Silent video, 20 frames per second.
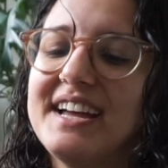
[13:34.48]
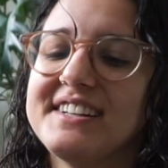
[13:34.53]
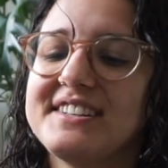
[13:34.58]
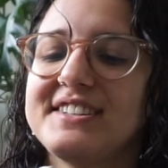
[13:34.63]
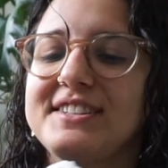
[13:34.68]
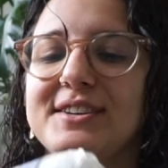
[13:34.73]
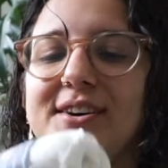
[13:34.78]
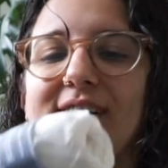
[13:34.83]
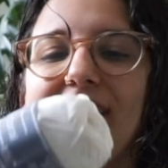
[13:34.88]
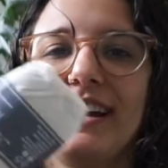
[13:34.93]

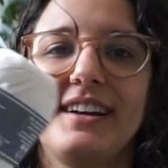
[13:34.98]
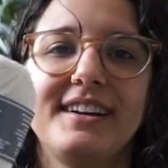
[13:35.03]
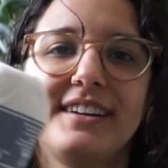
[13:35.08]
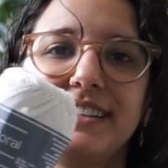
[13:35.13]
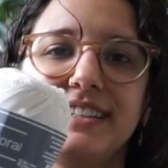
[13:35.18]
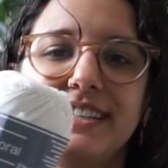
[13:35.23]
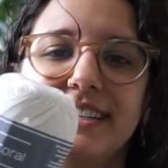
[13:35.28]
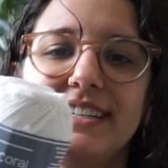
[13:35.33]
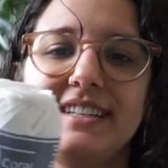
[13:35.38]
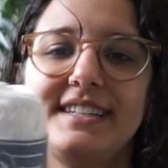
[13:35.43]
So I
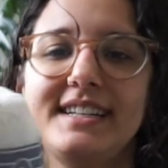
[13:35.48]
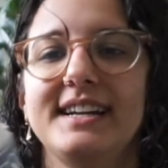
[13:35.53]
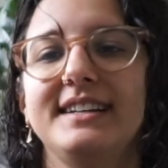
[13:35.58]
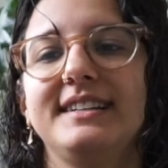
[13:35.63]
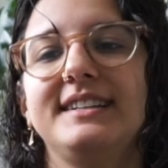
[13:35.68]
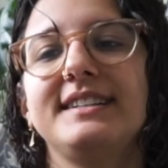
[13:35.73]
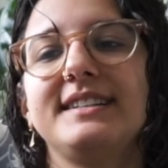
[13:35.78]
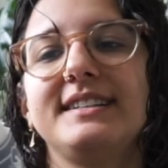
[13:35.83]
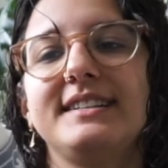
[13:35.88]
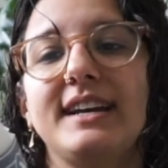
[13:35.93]
got this, and
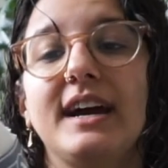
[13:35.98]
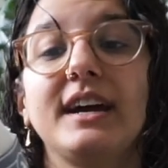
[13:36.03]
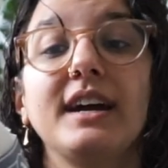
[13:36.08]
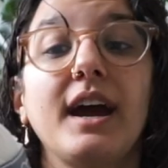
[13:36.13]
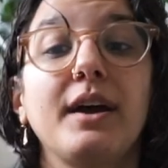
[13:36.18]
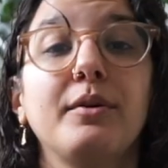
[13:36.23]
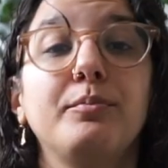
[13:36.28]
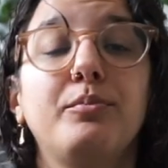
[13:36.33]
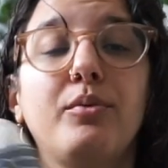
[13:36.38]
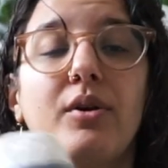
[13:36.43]
this,
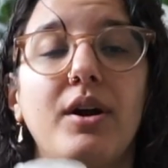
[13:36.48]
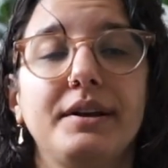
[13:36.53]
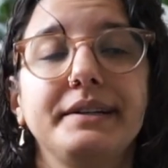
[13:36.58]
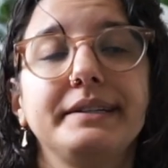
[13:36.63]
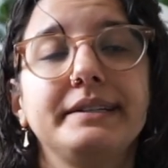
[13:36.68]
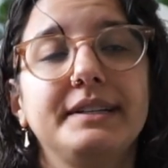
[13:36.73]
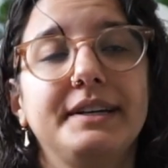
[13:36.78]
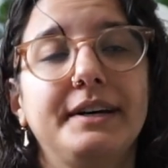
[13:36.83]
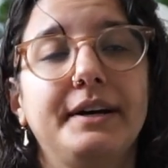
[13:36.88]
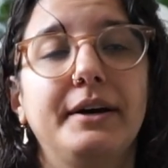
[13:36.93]
I
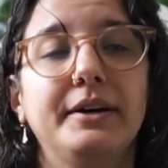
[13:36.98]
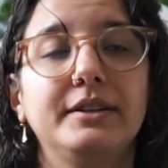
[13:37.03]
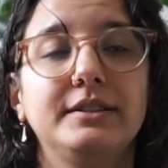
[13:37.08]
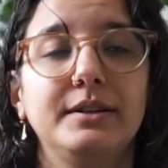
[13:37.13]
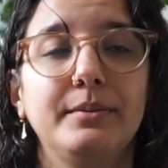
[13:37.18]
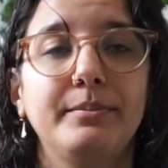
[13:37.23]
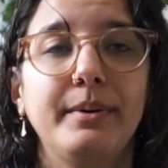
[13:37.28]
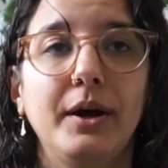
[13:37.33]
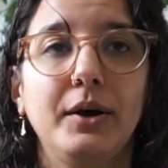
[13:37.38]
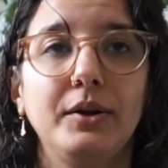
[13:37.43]
brought
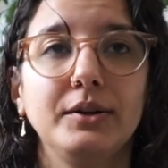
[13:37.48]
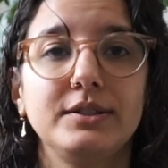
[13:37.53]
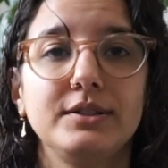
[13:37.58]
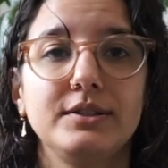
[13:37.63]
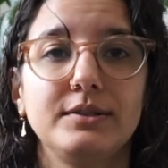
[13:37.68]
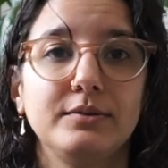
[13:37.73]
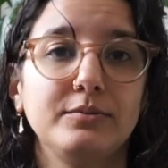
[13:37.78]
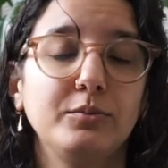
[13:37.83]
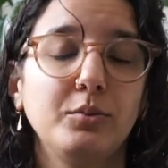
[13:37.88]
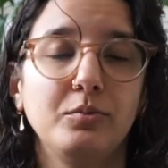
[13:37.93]
the
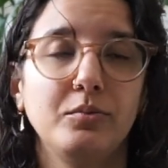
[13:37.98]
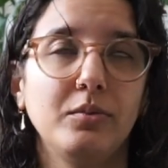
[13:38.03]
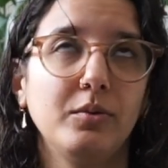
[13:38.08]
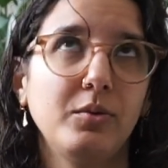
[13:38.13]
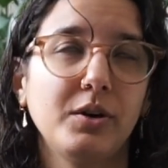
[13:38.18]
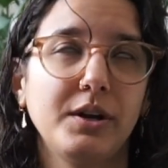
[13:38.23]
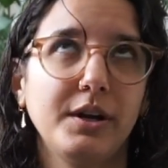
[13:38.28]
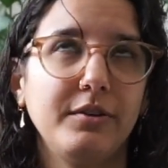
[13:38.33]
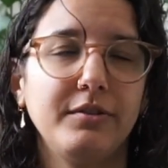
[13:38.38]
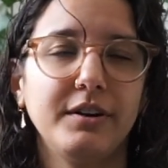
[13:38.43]
belt,
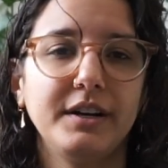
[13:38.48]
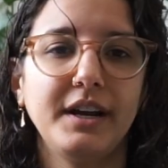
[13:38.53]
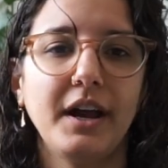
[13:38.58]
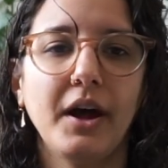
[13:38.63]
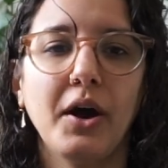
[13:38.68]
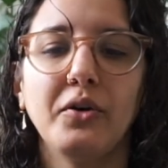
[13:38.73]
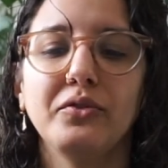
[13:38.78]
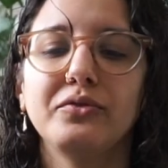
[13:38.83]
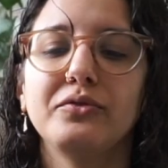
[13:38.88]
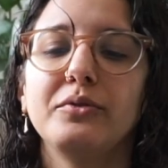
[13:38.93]
what I already
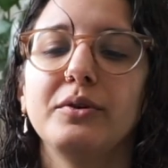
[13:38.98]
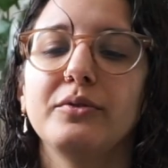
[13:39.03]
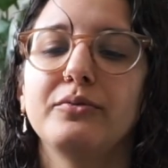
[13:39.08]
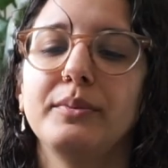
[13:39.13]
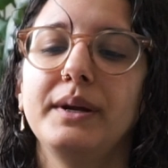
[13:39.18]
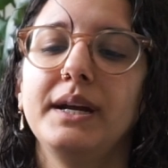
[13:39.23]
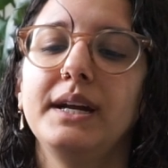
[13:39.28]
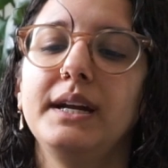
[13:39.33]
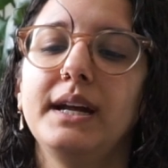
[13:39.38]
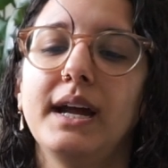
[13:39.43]
have with
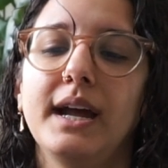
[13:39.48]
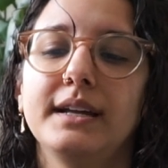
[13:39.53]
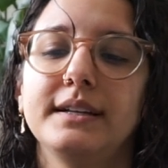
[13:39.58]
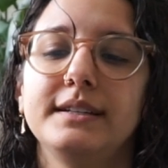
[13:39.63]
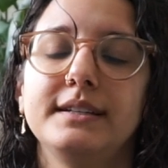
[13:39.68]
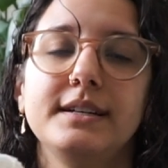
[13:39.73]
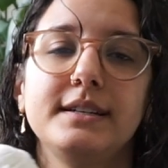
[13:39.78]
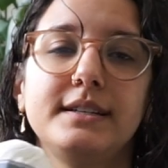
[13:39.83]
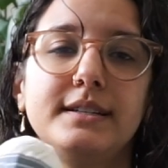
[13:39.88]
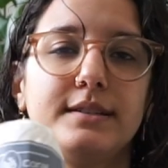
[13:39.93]
me, and
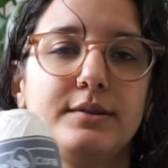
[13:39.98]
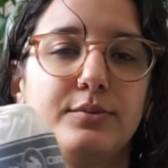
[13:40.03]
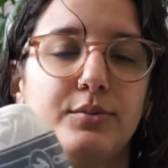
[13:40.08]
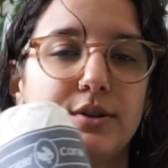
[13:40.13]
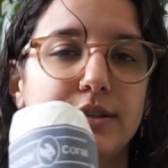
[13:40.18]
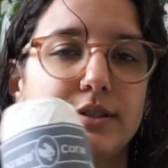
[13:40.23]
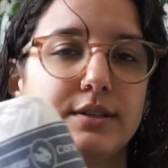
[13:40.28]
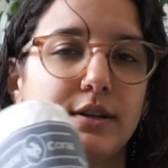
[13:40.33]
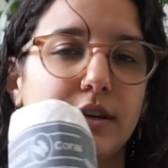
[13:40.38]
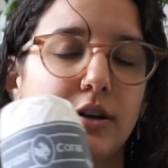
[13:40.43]
this
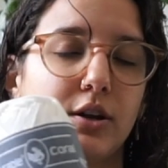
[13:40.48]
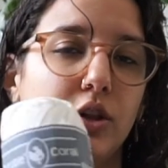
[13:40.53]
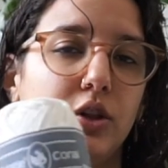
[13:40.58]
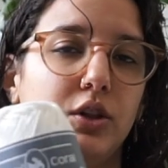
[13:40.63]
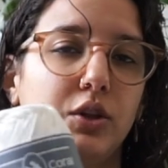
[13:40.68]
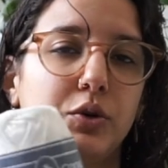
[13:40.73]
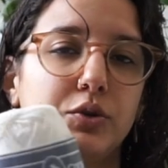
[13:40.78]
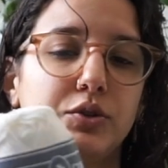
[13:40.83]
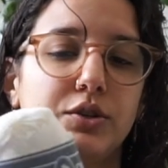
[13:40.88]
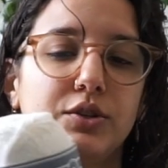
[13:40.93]
was the
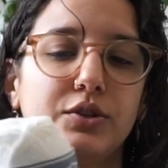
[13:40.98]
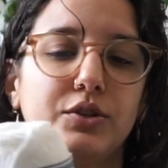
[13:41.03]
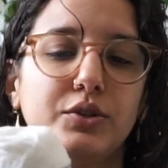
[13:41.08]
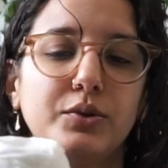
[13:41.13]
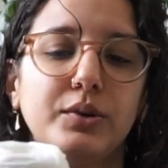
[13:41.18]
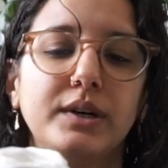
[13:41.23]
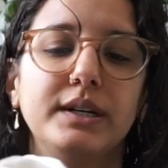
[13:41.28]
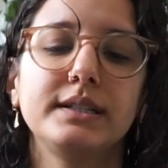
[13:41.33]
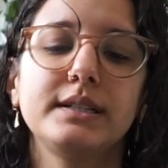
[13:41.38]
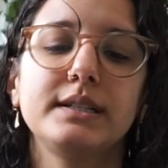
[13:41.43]
closest
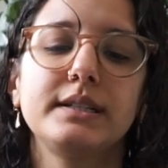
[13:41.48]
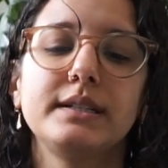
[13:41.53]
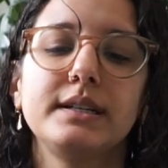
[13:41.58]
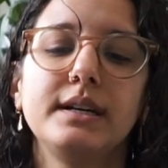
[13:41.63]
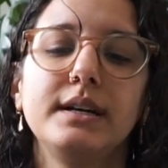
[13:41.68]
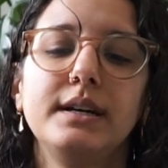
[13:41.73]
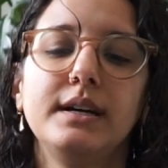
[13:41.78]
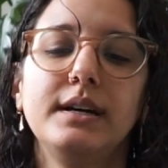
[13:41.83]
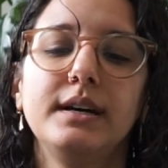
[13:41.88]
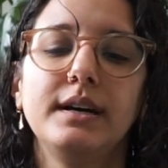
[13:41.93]
to it.
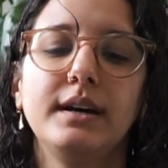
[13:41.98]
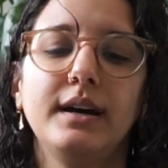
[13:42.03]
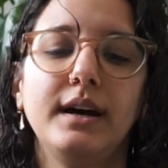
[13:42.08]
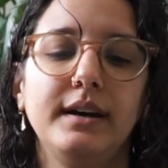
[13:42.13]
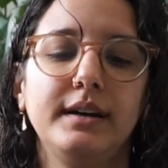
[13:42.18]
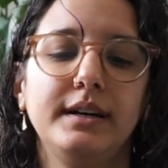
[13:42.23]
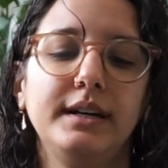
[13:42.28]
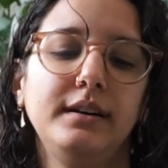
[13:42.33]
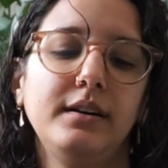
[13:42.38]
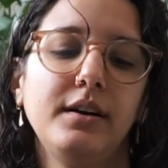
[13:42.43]

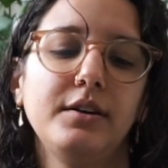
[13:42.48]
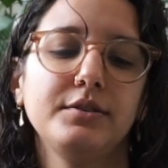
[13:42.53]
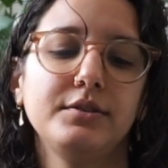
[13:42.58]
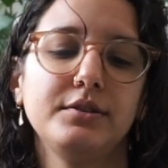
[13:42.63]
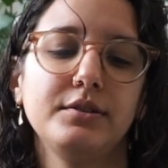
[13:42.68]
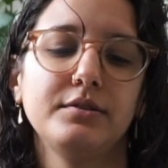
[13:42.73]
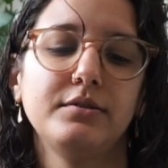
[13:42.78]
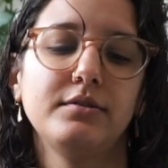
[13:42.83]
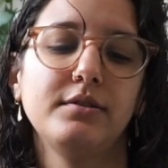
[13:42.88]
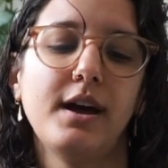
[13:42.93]
I
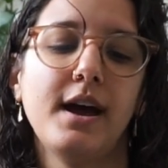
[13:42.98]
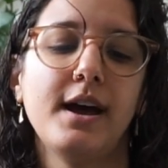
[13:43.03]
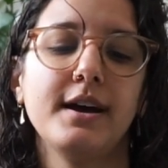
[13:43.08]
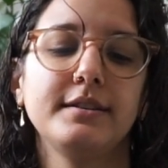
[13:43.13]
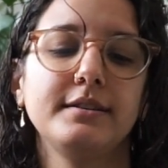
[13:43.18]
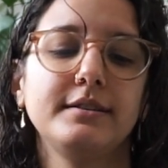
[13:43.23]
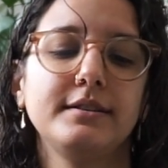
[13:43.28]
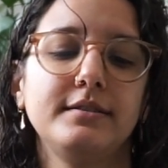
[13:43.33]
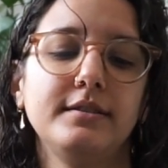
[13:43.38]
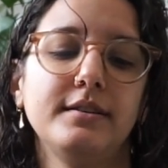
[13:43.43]
also
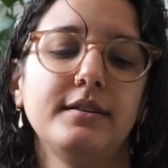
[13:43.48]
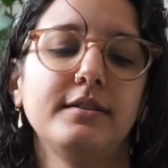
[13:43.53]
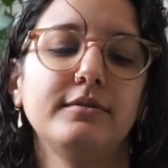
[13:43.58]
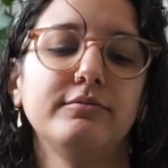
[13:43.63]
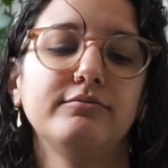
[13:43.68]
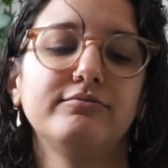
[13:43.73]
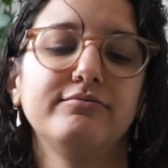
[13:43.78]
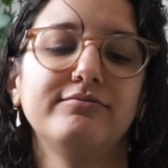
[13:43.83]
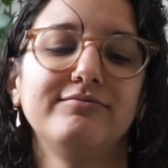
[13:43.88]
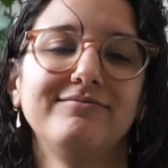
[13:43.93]
asked
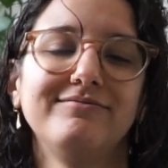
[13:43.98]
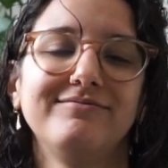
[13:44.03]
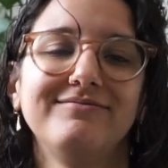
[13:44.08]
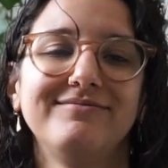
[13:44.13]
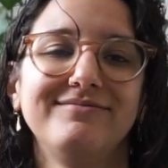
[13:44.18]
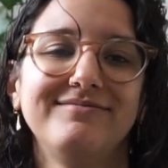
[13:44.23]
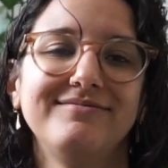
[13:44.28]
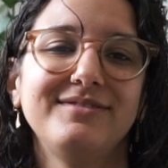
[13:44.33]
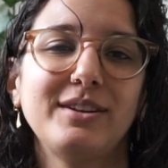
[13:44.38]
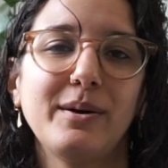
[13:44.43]

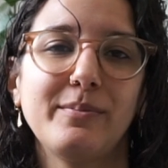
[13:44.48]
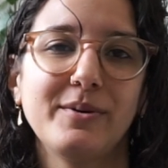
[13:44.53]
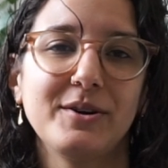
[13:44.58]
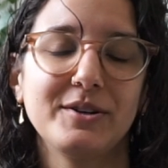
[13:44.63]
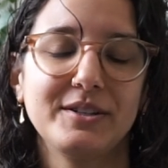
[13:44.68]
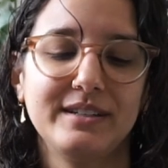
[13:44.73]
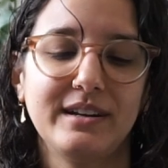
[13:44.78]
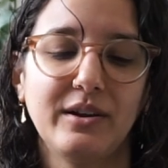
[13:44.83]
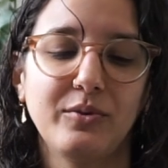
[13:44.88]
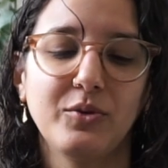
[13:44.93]
the
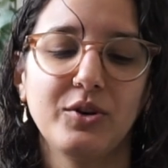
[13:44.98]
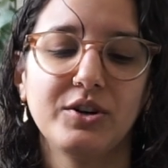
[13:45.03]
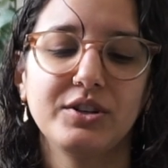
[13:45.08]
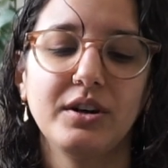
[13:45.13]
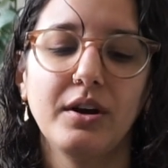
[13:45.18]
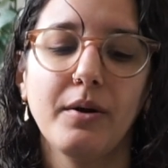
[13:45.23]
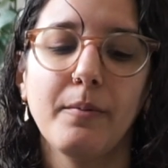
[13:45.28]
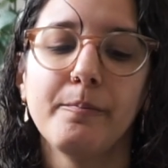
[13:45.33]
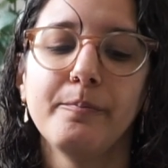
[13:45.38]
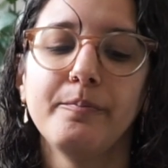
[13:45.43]
person that worked
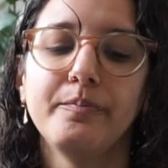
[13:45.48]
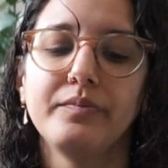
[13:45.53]
there.